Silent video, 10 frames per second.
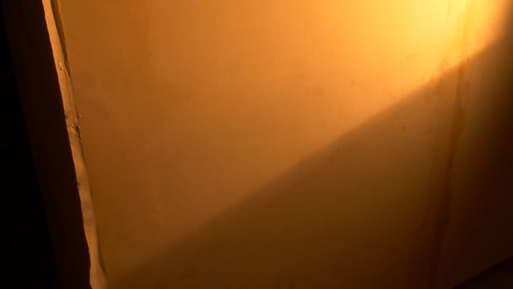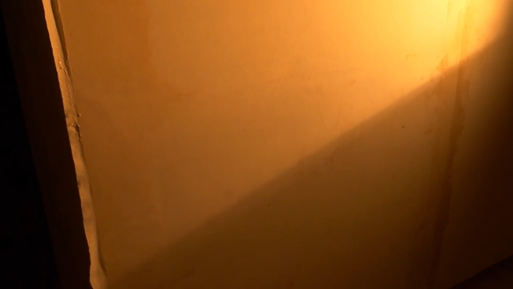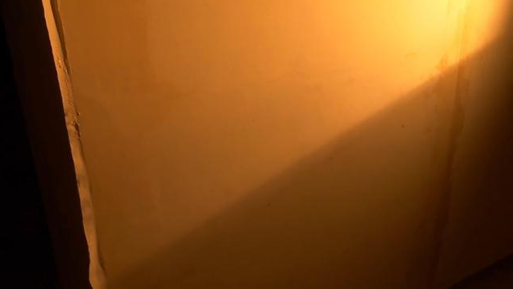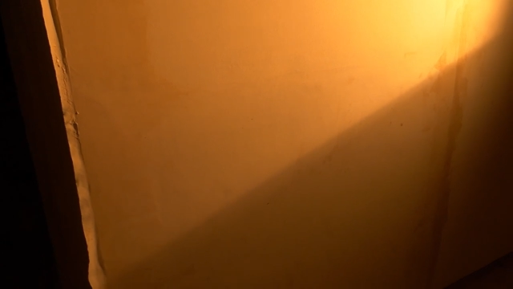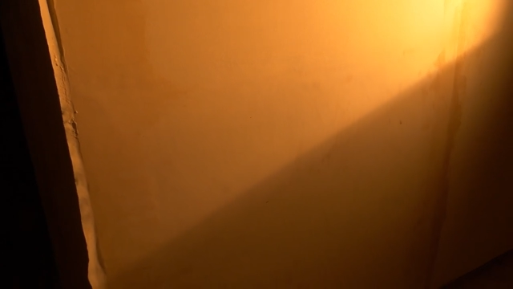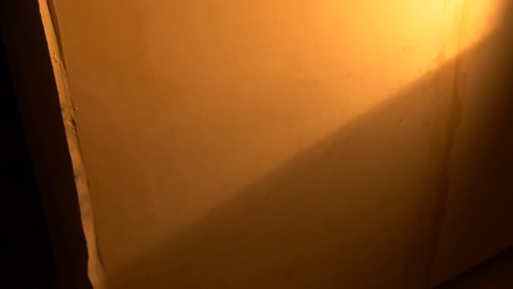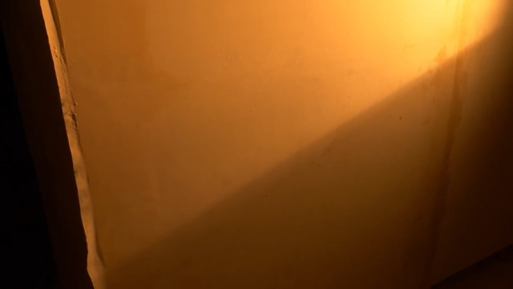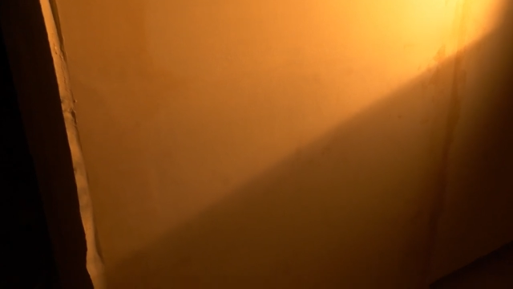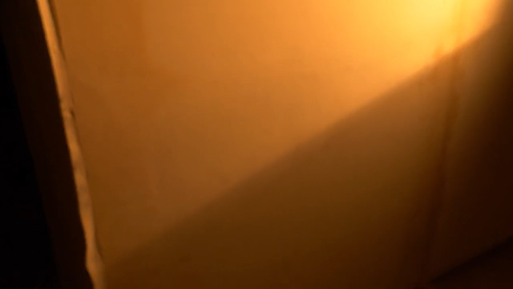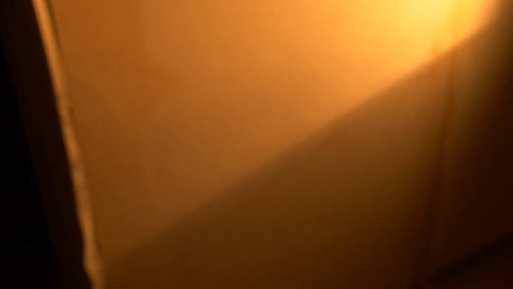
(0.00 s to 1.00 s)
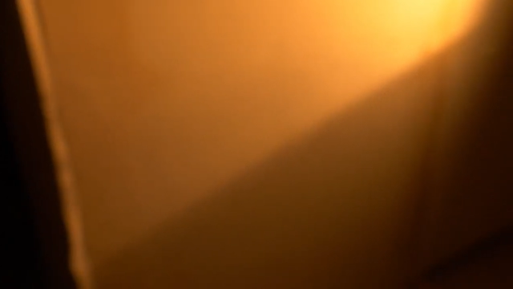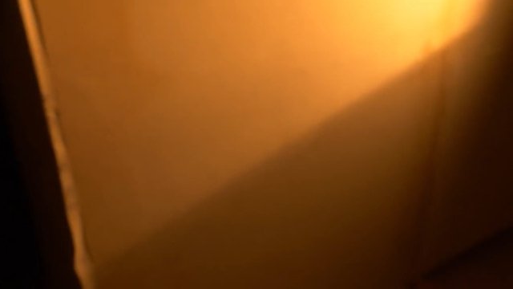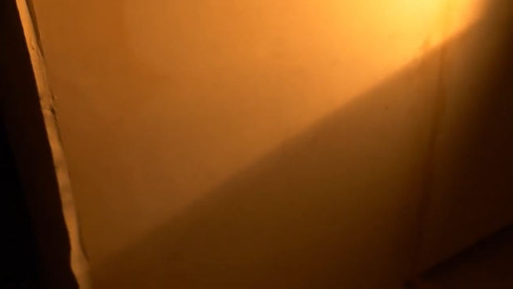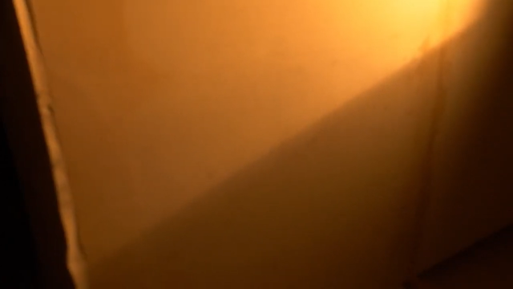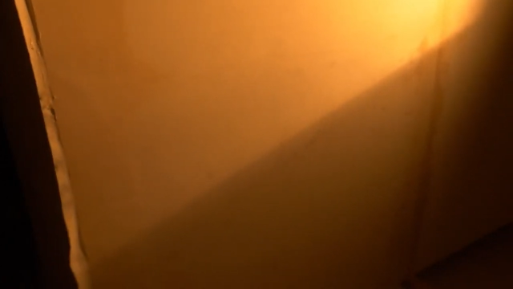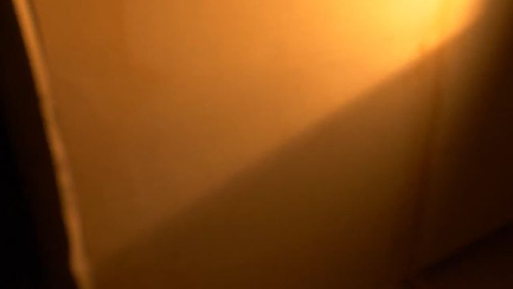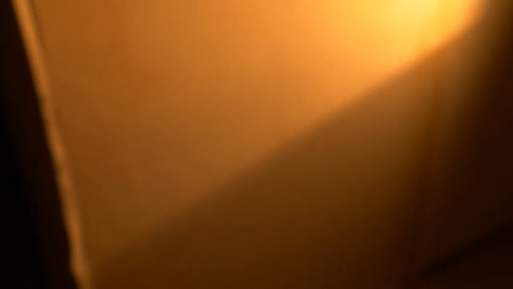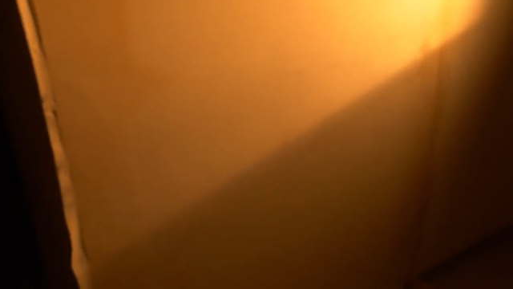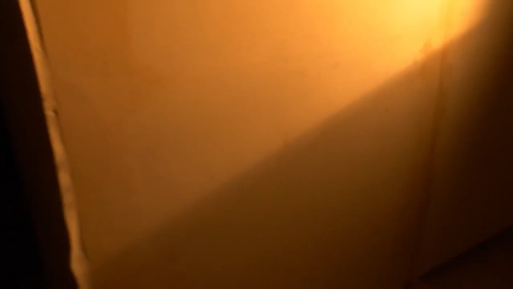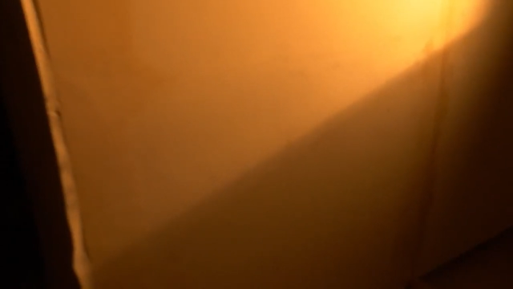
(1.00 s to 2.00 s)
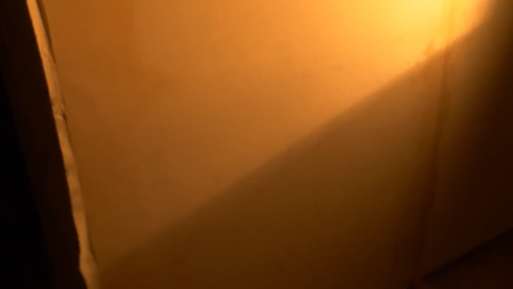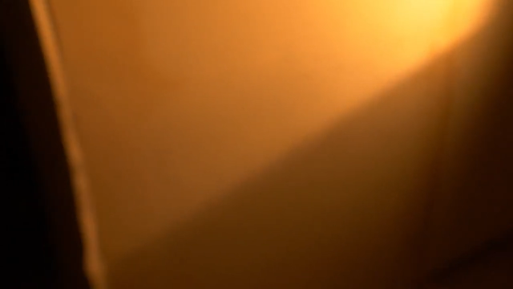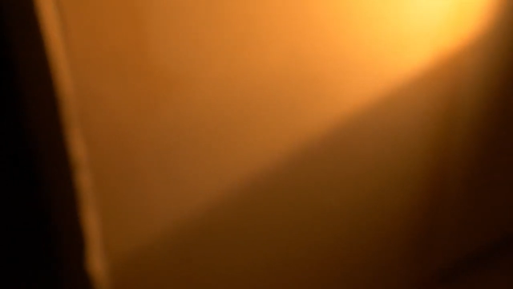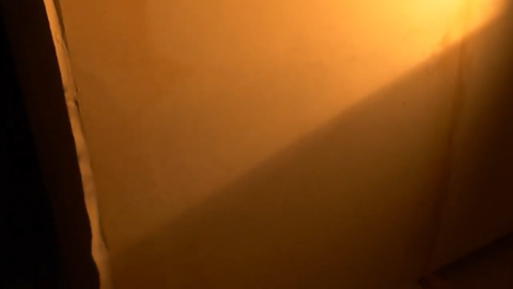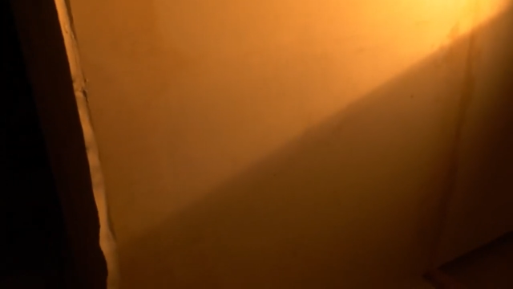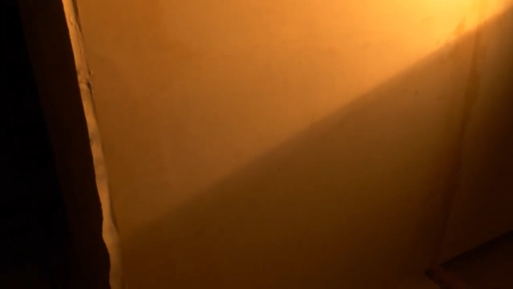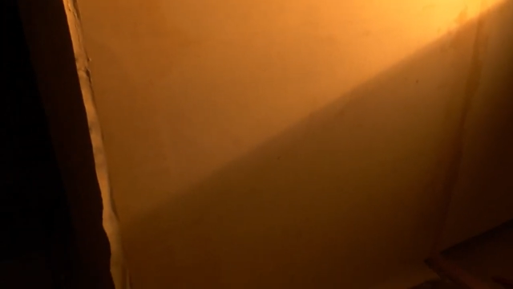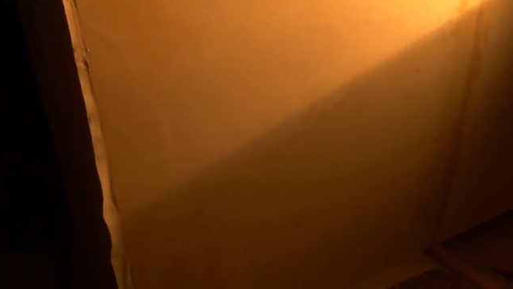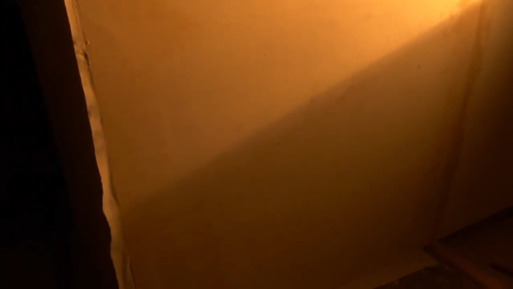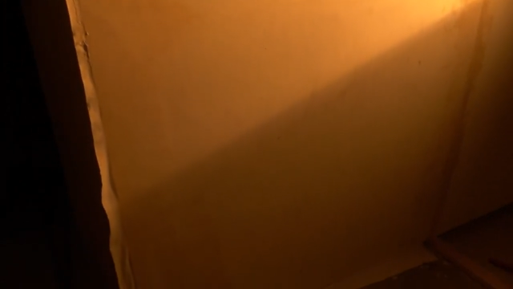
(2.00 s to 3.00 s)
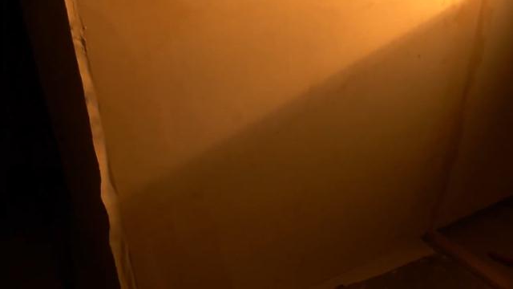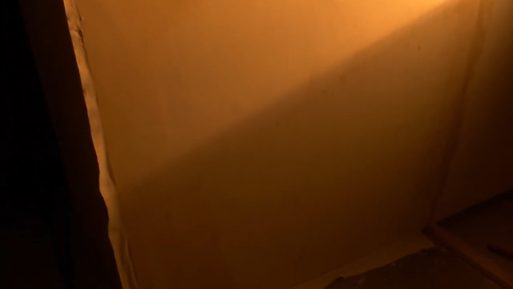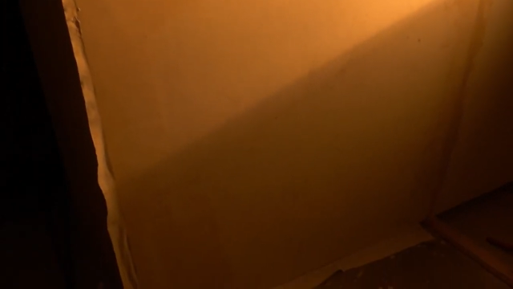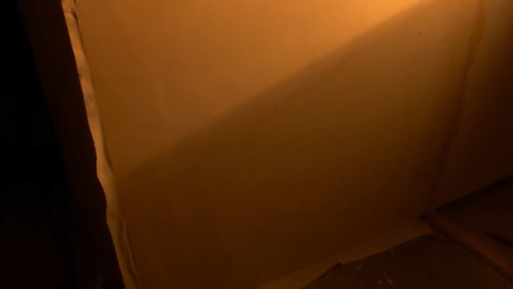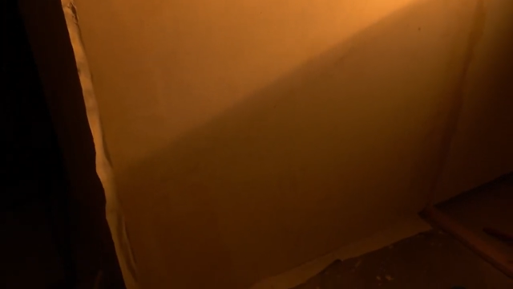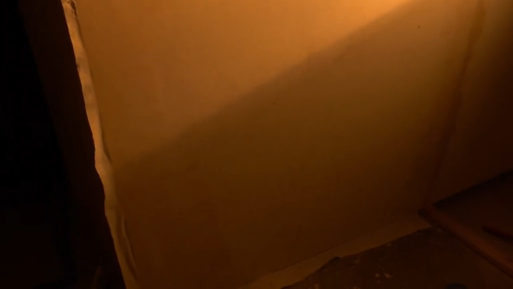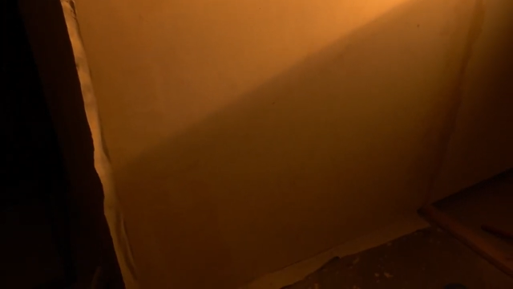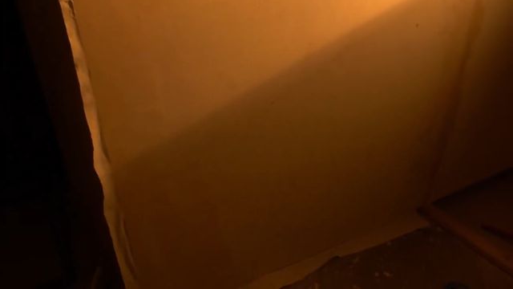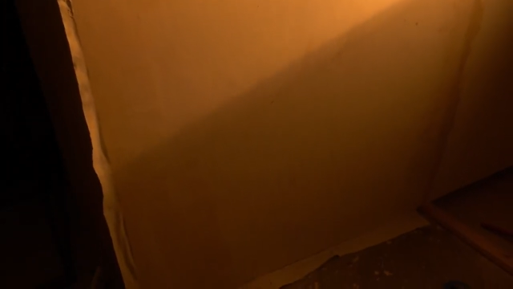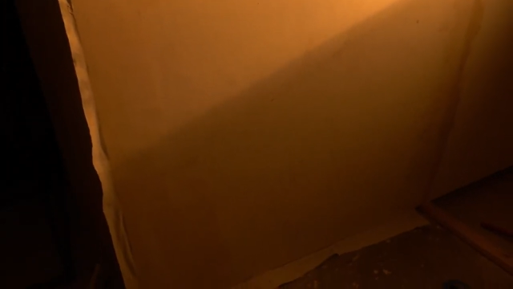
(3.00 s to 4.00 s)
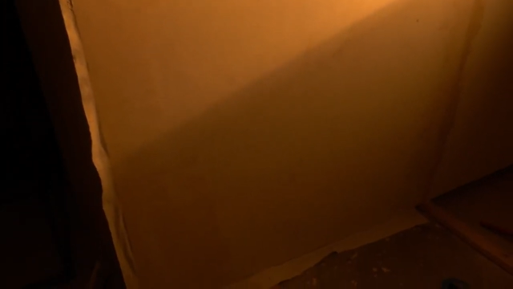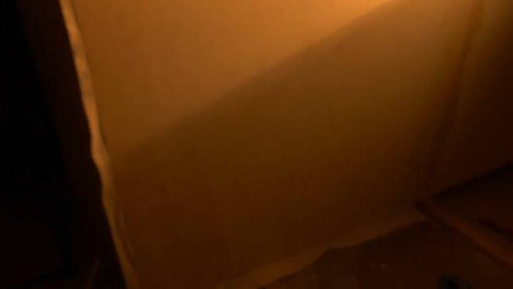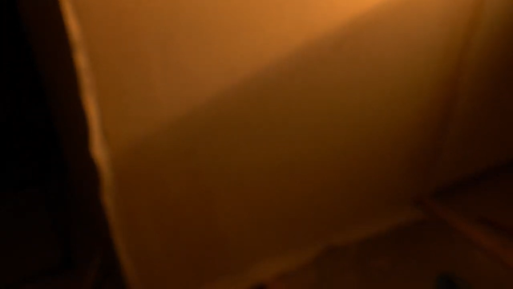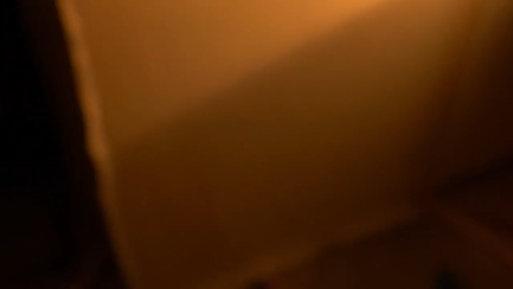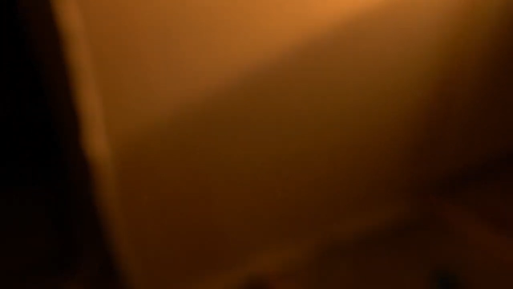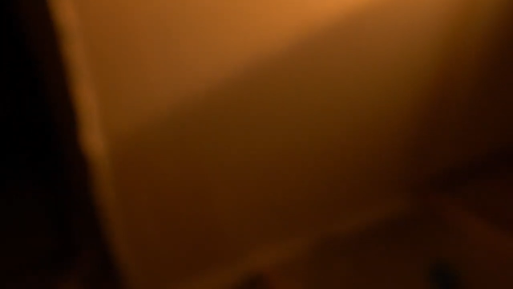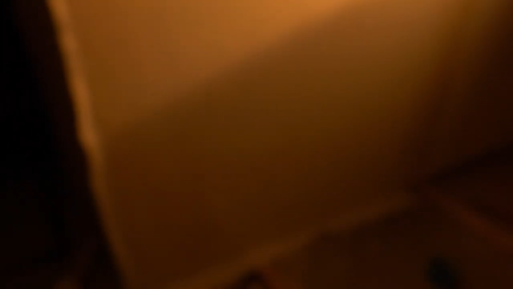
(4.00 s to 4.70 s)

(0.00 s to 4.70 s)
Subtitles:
(no speaker visible)